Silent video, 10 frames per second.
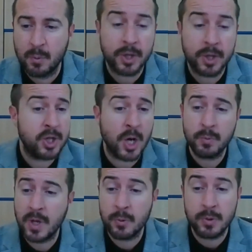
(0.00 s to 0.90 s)
what you
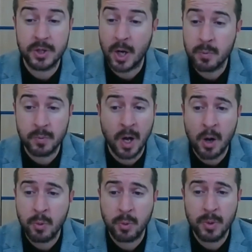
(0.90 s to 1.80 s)
don't know, you don't
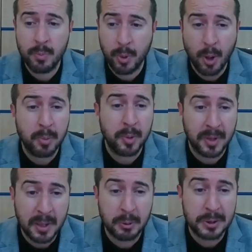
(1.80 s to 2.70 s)
know. You
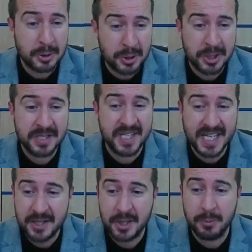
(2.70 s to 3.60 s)
probably would have just
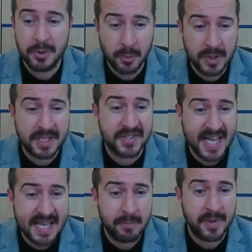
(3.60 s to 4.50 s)
continued doing the
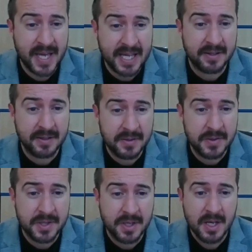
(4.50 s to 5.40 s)
same
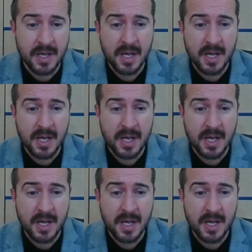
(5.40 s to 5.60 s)
things.